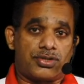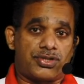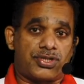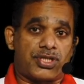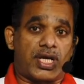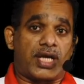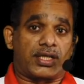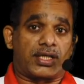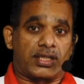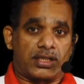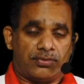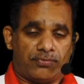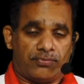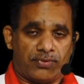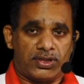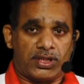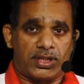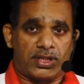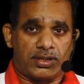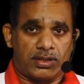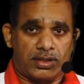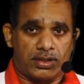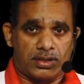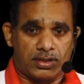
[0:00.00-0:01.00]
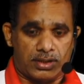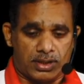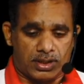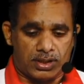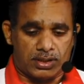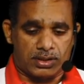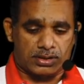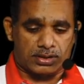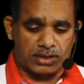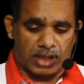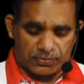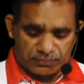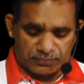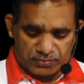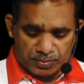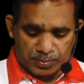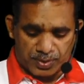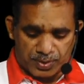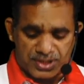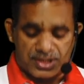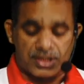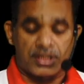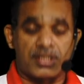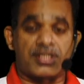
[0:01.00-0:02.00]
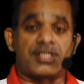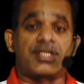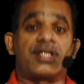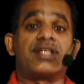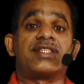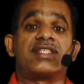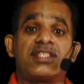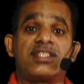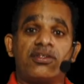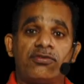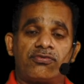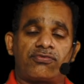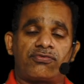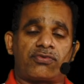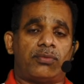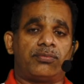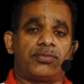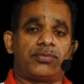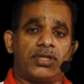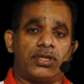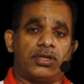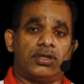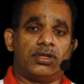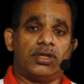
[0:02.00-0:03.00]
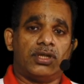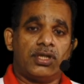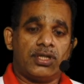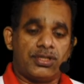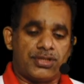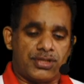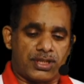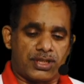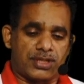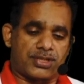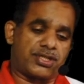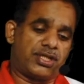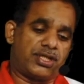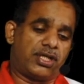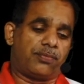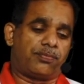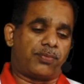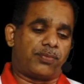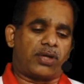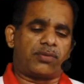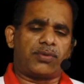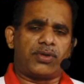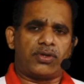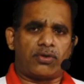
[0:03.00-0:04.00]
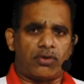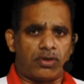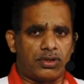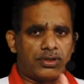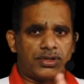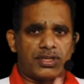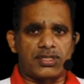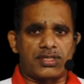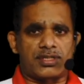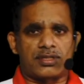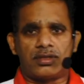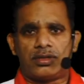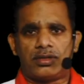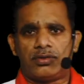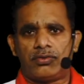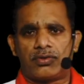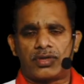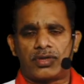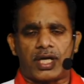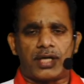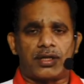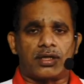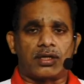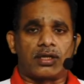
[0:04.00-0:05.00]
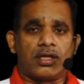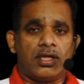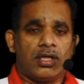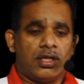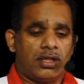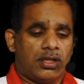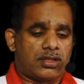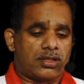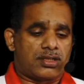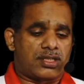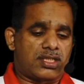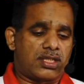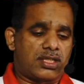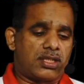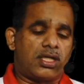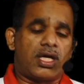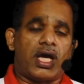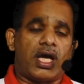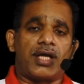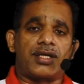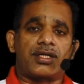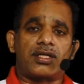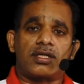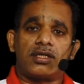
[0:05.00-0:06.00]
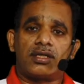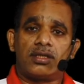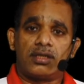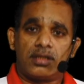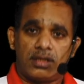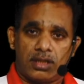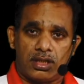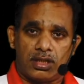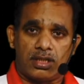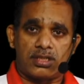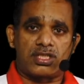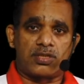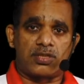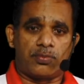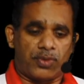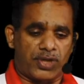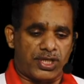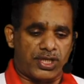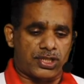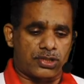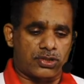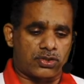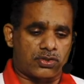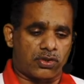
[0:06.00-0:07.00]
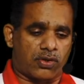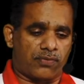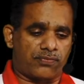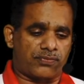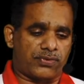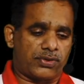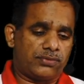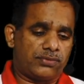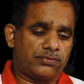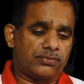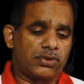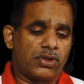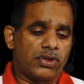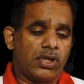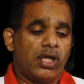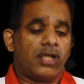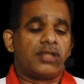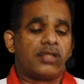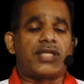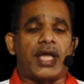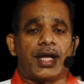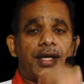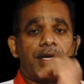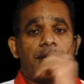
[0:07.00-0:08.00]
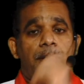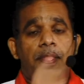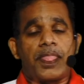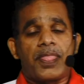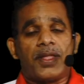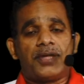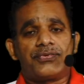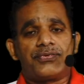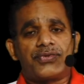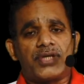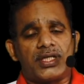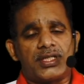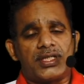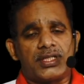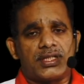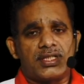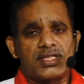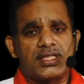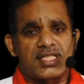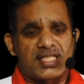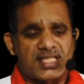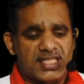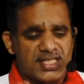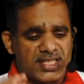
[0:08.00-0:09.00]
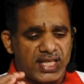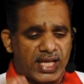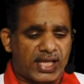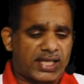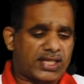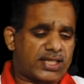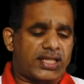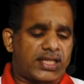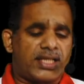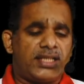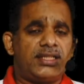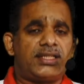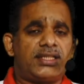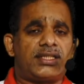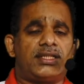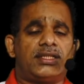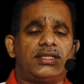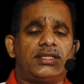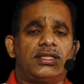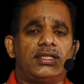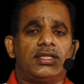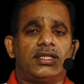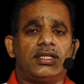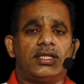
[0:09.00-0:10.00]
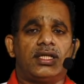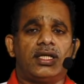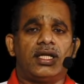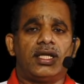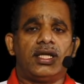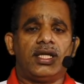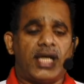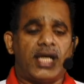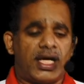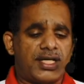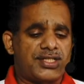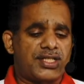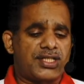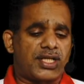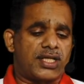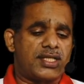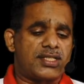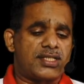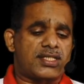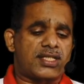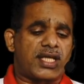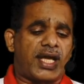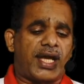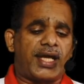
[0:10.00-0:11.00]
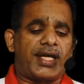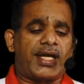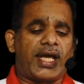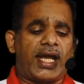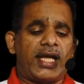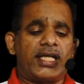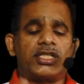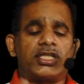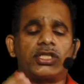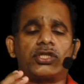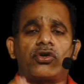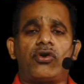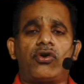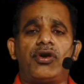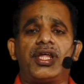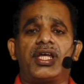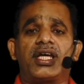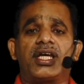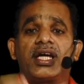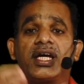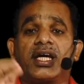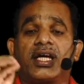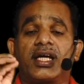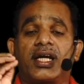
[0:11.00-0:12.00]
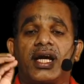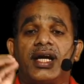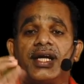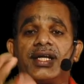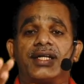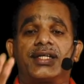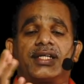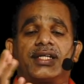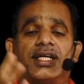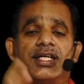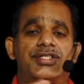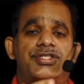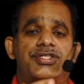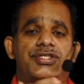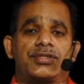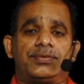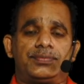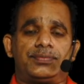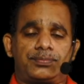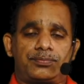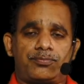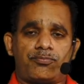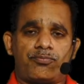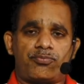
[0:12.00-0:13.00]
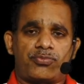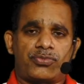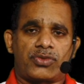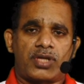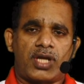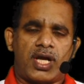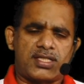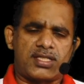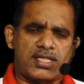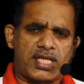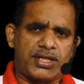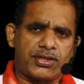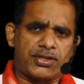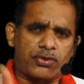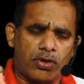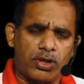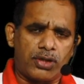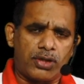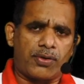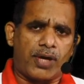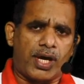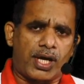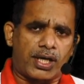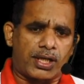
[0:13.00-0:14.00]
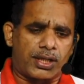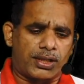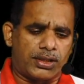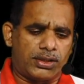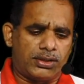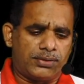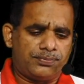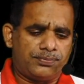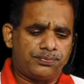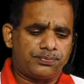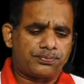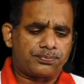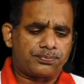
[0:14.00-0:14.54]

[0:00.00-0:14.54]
check whether the confirmation is received from the GST department. All this you can see at simulation software. Then the second ledger is electronic credit ledger. As I told you earlier,